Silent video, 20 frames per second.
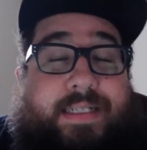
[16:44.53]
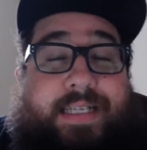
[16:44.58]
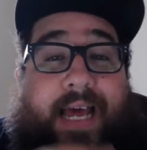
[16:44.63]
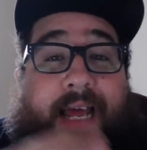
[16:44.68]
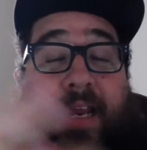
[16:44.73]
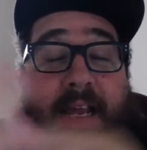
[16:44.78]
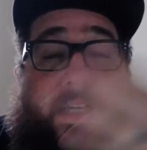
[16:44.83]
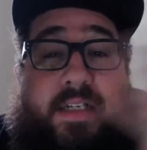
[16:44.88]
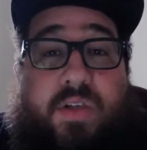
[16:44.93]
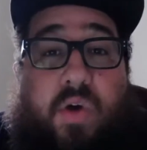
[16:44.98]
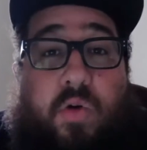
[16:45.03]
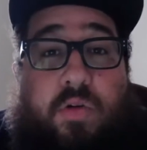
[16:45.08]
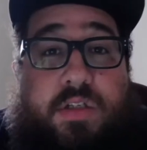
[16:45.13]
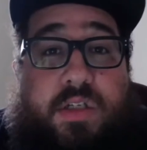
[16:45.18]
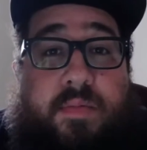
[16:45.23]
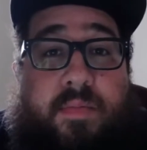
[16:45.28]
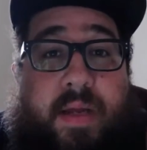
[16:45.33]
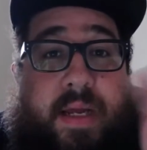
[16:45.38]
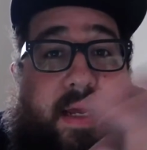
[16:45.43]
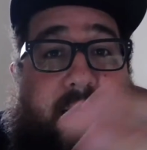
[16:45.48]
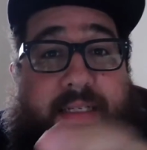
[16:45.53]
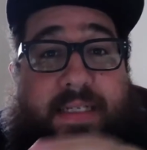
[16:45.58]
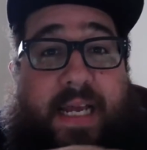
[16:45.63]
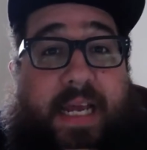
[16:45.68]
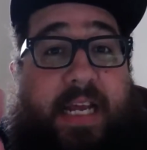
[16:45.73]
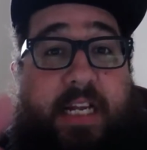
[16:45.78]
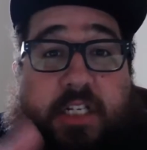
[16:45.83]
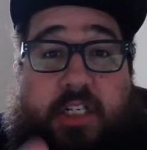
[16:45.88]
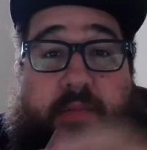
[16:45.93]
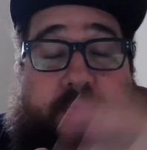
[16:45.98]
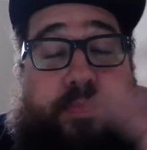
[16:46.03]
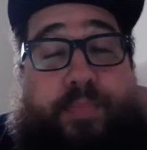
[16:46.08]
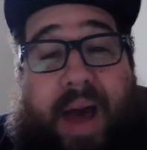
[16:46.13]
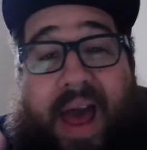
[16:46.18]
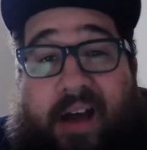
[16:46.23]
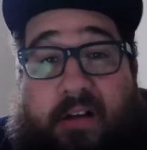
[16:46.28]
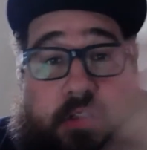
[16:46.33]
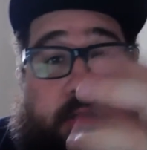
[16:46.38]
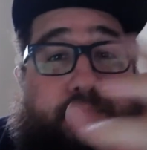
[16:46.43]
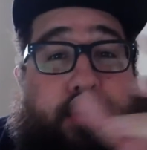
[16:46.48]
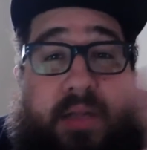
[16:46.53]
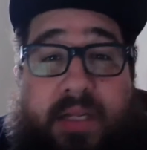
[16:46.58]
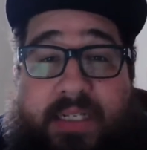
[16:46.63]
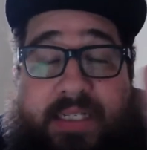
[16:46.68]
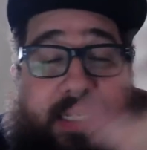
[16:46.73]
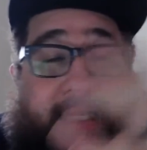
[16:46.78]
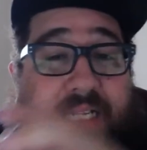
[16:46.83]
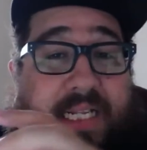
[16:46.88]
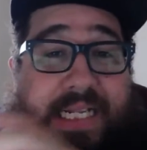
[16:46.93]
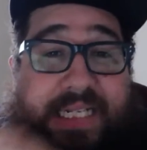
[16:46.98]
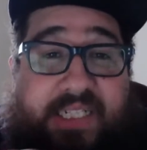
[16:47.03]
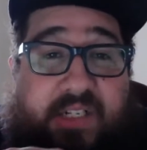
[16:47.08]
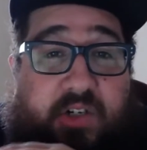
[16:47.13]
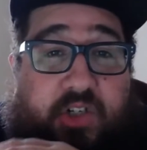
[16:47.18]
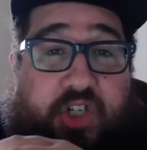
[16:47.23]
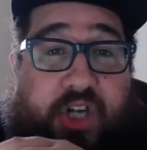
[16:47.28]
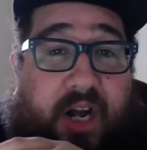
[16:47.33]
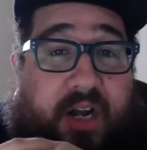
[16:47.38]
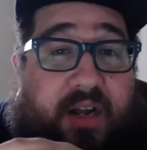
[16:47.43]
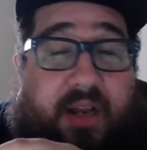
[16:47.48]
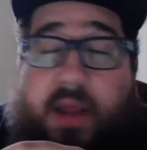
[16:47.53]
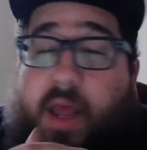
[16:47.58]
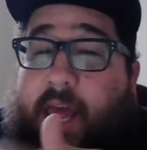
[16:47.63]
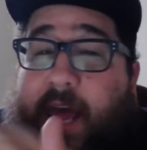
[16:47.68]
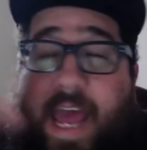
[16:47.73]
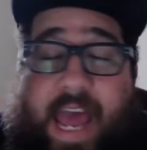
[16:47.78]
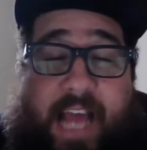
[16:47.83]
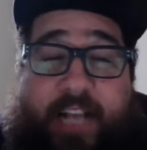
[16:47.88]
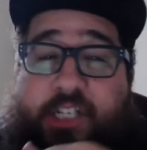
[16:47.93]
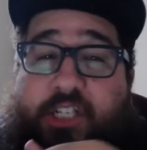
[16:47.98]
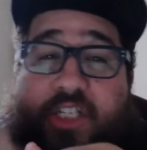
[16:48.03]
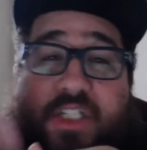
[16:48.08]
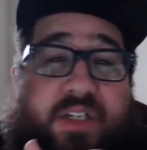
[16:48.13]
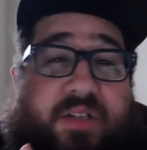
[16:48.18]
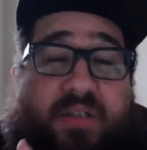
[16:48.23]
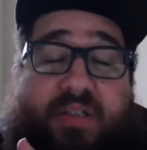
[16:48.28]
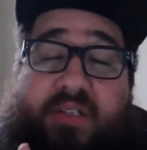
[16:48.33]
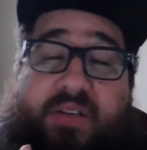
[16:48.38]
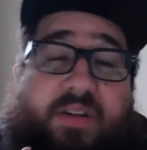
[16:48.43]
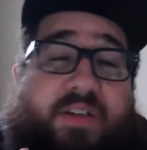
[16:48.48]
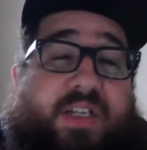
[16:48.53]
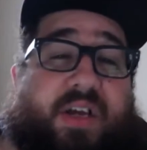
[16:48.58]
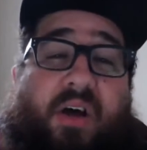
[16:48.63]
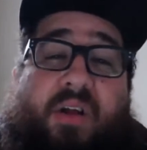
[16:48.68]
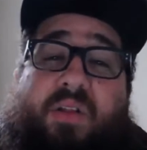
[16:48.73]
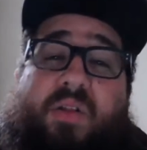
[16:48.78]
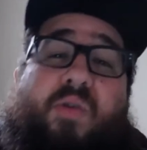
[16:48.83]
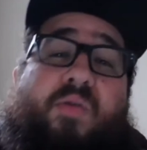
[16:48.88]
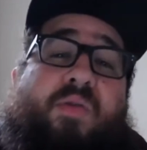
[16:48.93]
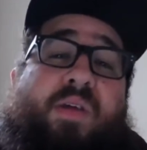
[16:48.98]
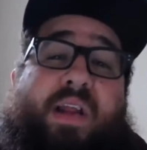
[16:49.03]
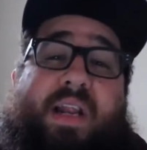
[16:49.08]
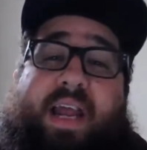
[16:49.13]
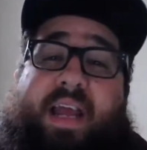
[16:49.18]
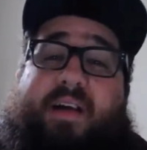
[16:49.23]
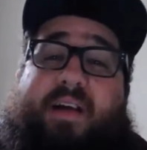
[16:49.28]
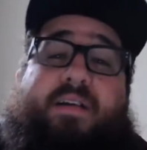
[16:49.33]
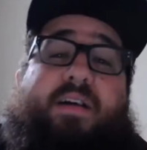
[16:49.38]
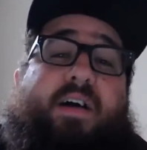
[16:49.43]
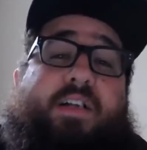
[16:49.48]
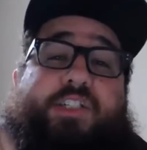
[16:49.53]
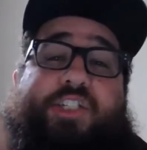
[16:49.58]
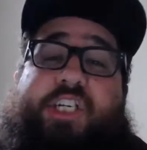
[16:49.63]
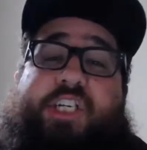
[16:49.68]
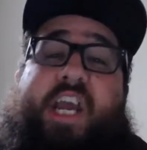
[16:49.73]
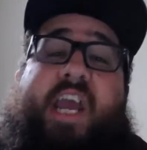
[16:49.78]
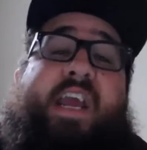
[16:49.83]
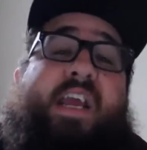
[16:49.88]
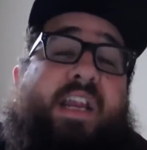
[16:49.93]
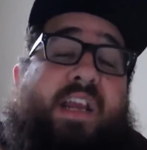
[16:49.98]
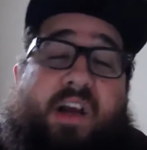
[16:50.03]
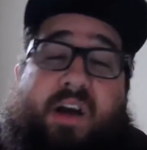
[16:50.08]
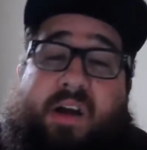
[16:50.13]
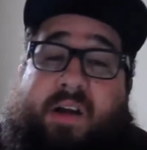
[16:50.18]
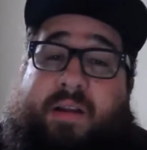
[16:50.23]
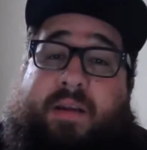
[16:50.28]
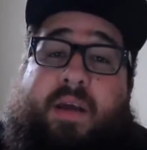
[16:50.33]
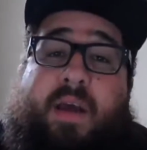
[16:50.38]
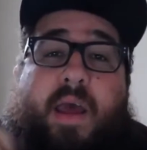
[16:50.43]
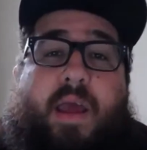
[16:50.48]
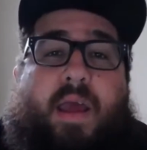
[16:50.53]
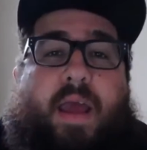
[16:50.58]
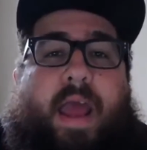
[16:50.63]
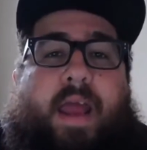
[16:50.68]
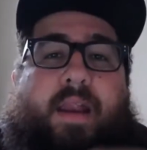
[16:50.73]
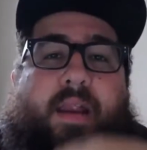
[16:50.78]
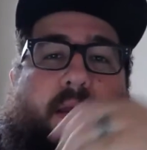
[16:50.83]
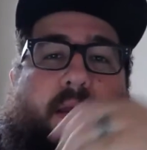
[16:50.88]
And his ultimate is that he just piles bullets into the little shotgun and just starts unloading like a chain gun. And